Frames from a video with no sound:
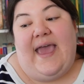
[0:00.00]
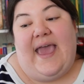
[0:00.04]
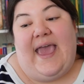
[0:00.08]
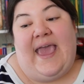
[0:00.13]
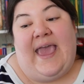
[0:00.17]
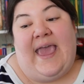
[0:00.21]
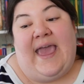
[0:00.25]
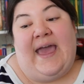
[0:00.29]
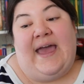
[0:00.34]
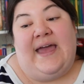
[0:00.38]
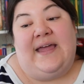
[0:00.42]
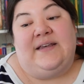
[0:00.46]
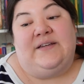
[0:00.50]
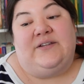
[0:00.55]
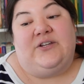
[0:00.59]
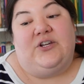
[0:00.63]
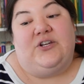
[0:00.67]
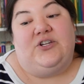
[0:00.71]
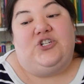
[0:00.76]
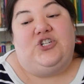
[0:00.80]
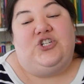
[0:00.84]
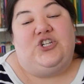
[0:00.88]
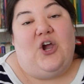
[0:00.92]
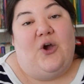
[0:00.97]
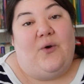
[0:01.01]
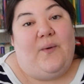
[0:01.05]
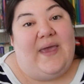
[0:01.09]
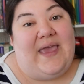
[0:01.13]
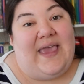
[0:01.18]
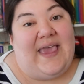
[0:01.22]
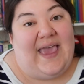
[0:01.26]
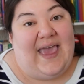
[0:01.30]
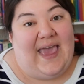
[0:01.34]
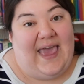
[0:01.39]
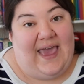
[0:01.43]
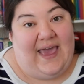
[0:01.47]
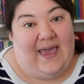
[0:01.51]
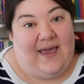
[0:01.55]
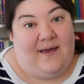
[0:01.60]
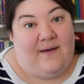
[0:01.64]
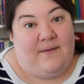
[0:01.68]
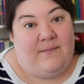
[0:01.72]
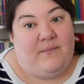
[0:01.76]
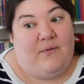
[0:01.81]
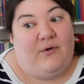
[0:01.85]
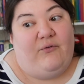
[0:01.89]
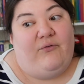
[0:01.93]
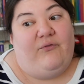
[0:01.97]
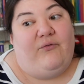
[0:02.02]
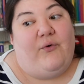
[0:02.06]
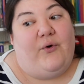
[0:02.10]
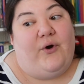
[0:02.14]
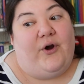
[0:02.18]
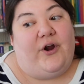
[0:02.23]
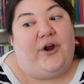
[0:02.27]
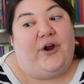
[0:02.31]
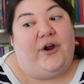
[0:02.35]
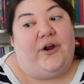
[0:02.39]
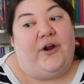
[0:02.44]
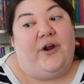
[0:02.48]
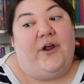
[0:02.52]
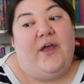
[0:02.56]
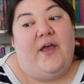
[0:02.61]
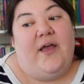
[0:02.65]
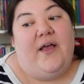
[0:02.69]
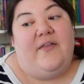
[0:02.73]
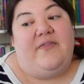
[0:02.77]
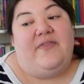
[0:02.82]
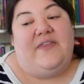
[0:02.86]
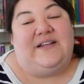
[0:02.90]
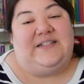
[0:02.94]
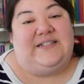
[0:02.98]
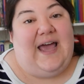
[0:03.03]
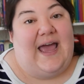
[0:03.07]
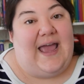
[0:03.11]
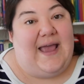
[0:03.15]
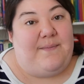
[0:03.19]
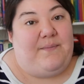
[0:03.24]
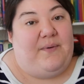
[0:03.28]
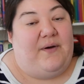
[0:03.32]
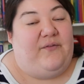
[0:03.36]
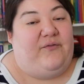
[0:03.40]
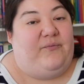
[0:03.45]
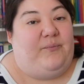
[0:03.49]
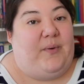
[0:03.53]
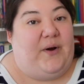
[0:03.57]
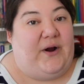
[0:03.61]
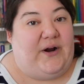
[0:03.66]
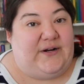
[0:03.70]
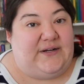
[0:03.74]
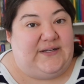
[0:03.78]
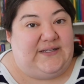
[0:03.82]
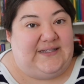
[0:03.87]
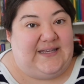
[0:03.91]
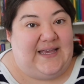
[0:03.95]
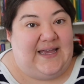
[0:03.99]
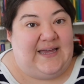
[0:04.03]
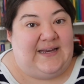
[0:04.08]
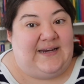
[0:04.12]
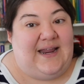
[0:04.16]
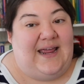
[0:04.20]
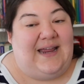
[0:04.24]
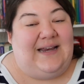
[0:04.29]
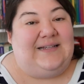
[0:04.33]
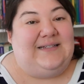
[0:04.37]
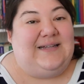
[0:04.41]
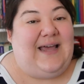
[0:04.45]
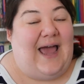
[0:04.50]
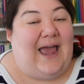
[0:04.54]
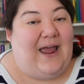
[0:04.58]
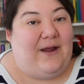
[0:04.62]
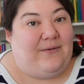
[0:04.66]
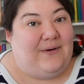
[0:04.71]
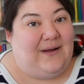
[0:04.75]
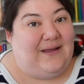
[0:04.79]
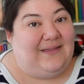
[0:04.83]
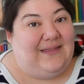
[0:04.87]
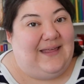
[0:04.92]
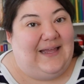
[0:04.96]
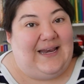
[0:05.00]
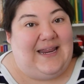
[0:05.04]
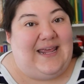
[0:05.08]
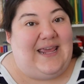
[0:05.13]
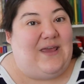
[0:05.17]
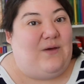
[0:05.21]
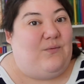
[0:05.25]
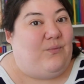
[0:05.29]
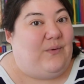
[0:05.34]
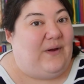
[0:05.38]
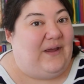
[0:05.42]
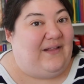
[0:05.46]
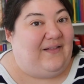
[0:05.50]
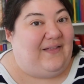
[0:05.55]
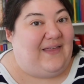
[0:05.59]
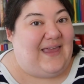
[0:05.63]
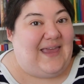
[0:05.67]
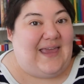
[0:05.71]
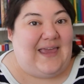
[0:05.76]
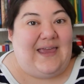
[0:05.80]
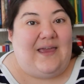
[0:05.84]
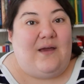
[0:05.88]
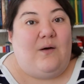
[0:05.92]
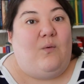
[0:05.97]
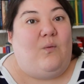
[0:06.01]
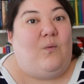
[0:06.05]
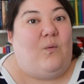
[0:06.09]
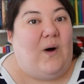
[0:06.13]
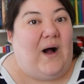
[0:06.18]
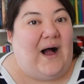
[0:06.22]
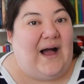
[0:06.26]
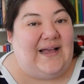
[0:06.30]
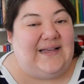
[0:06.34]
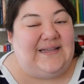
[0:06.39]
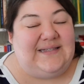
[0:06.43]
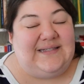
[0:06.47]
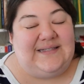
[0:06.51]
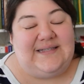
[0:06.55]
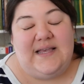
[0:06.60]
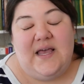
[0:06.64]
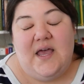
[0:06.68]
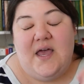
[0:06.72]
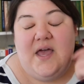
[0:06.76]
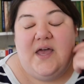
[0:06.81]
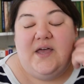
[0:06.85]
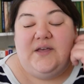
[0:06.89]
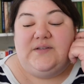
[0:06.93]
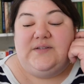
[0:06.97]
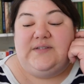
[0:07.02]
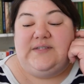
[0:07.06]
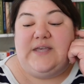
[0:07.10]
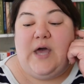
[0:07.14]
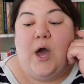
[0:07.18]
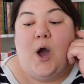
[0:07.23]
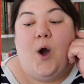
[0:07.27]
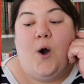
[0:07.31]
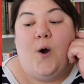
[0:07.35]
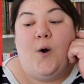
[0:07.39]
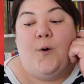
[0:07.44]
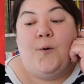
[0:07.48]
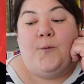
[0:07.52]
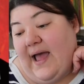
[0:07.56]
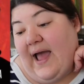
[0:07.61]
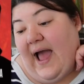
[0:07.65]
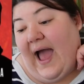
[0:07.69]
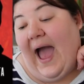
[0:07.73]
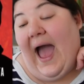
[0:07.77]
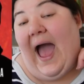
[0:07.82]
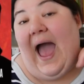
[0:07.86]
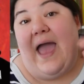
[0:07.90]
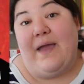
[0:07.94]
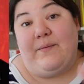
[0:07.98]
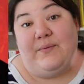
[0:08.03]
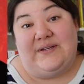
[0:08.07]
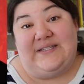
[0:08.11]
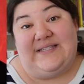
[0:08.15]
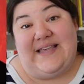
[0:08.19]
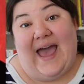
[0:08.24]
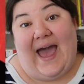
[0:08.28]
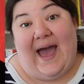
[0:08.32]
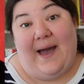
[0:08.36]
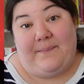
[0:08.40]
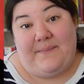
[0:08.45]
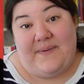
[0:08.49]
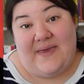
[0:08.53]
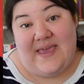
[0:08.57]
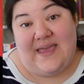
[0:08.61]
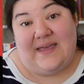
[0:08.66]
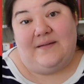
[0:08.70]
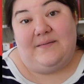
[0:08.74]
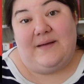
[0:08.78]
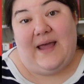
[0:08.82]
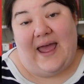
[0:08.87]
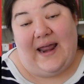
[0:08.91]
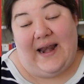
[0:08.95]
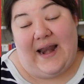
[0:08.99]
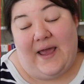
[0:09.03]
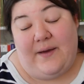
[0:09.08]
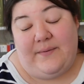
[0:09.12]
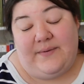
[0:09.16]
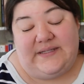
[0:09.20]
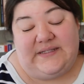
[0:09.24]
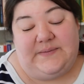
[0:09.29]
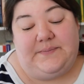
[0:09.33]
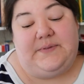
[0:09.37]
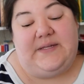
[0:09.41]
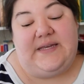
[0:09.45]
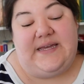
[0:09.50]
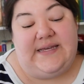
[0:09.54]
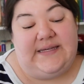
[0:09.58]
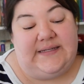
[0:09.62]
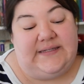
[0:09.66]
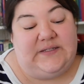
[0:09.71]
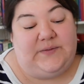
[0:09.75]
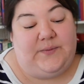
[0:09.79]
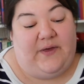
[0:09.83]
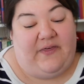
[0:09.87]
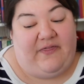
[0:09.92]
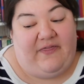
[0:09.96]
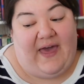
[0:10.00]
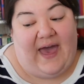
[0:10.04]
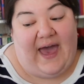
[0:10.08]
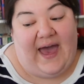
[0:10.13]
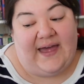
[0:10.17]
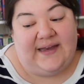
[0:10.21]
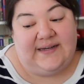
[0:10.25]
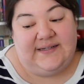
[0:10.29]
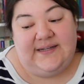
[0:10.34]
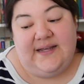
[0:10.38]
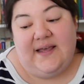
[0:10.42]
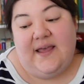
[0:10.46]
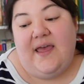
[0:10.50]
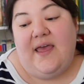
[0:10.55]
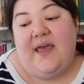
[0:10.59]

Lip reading: and showing him for the type of person and tyrant that he really was. So I was happy and I was pleased with that.